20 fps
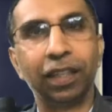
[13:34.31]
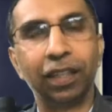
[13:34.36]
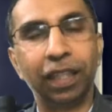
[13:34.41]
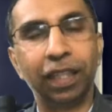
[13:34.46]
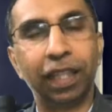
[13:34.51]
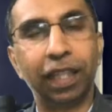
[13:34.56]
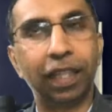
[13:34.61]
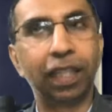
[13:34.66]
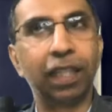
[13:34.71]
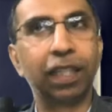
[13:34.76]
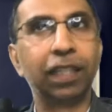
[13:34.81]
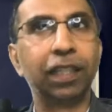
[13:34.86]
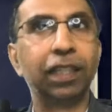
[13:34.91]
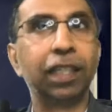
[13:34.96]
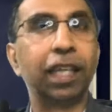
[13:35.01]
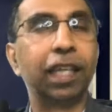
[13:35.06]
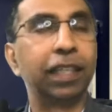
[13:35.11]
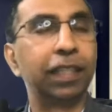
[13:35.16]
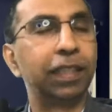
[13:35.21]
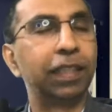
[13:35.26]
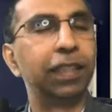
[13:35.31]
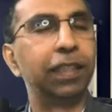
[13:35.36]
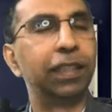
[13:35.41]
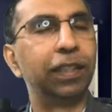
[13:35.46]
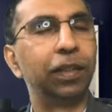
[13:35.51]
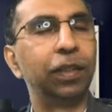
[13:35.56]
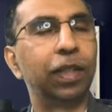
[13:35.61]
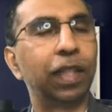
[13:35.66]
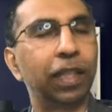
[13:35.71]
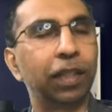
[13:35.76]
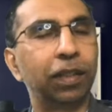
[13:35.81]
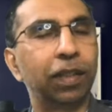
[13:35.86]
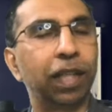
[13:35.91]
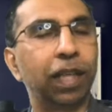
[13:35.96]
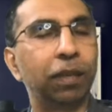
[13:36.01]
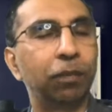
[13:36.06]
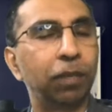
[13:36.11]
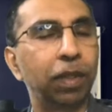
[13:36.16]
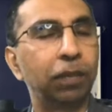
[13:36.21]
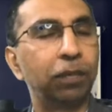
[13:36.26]
you can
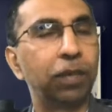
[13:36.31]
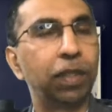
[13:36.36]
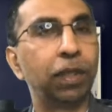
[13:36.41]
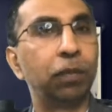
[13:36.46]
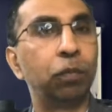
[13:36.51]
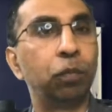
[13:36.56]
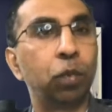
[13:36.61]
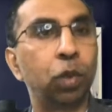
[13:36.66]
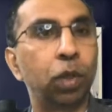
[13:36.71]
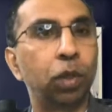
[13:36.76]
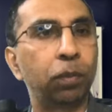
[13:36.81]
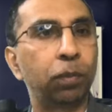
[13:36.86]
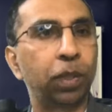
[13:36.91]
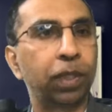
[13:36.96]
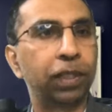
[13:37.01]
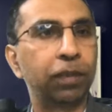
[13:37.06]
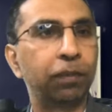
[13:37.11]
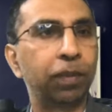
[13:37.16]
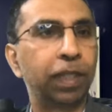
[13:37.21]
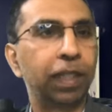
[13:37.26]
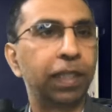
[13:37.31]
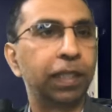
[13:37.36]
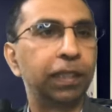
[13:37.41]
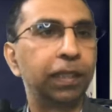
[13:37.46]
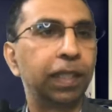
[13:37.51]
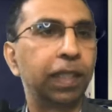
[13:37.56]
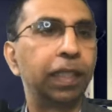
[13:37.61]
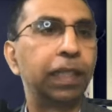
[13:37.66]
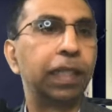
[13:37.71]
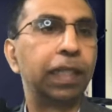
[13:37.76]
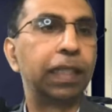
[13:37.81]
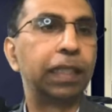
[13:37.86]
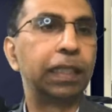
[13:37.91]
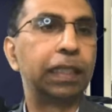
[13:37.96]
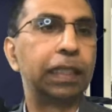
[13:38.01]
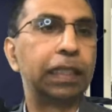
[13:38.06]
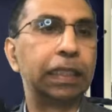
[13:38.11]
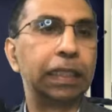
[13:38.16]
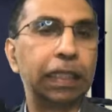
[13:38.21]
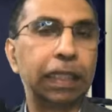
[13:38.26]
help them see more possibilities than they
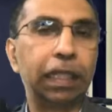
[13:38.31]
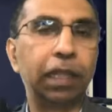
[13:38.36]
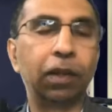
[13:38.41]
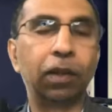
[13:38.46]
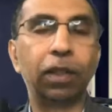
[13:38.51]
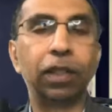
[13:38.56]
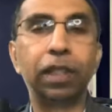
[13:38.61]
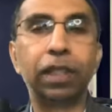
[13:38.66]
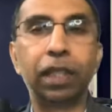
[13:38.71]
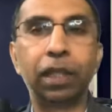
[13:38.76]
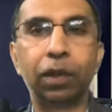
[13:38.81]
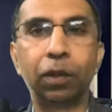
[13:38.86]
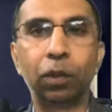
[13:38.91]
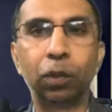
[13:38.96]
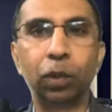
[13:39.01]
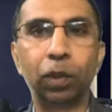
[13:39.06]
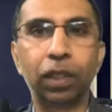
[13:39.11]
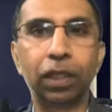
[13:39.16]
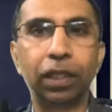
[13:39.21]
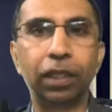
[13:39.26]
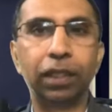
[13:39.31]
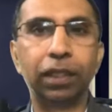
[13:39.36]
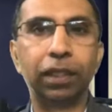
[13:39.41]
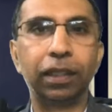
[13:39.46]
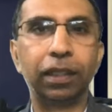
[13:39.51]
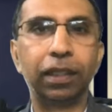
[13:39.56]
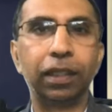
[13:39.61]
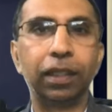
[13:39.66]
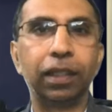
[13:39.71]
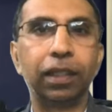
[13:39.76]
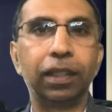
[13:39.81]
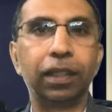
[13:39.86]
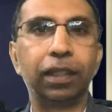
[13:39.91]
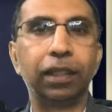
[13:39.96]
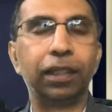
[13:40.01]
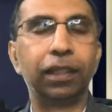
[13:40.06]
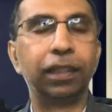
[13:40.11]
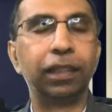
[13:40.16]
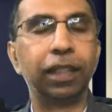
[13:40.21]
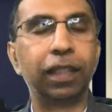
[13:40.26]
see on their own,
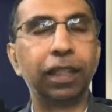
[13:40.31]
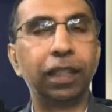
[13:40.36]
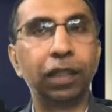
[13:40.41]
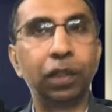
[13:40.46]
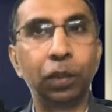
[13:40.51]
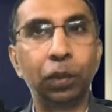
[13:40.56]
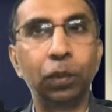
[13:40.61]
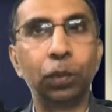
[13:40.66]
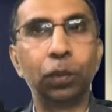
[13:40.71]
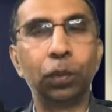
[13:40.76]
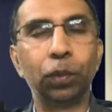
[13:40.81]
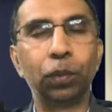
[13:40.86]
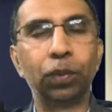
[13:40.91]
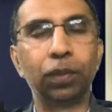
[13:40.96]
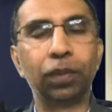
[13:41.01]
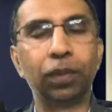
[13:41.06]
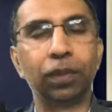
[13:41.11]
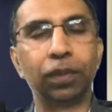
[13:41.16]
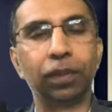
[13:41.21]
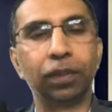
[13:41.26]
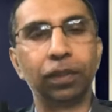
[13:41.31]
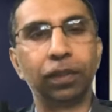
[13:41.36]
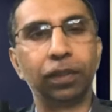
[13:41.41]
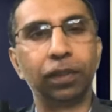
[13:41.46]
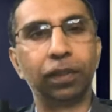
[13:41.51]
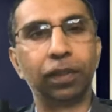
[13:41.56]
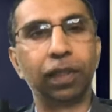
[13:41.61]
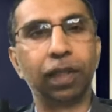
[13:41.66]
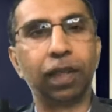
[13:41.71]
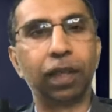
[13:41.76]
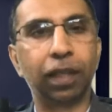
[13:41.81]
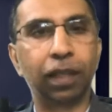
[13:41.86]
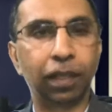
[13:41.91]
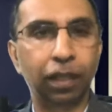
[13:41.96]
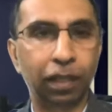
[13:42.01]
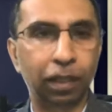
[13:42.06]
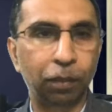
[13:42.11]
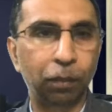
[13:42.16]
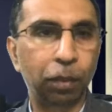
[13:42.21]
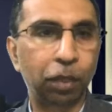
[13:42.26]
then you
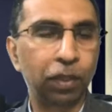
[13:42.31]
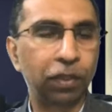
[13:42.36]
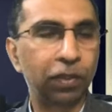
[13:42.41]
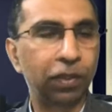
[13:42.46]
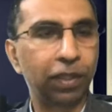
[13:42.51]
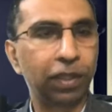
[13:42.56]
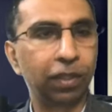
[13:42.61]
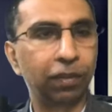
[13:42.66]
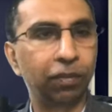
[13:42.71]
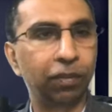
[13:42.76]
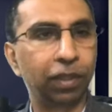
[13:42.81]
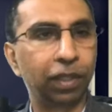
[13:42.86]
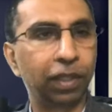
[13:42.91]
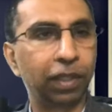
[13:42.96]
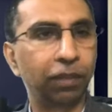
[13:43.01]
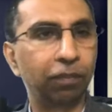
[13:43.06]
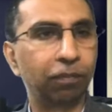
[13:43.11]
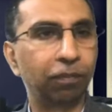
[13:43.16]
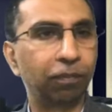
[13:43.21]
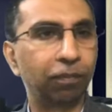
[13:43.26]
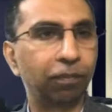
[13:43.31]
are an opportunity for them.